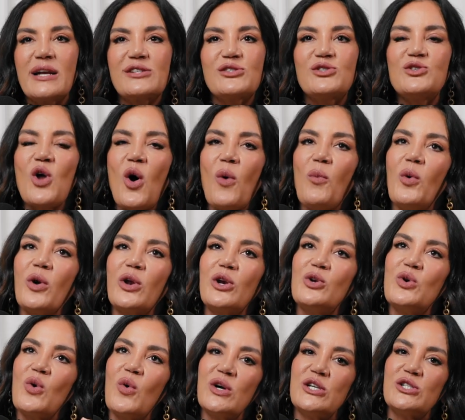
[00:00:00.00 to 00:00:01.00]
it's not what
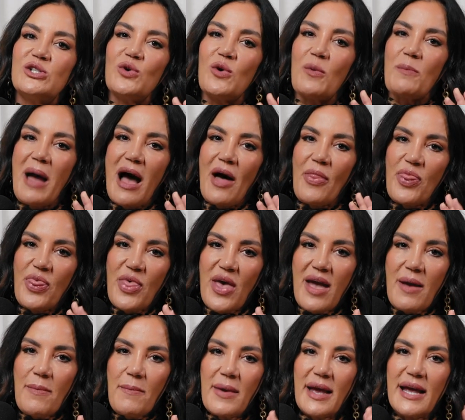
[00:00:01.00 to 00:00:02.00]
annoys you about them.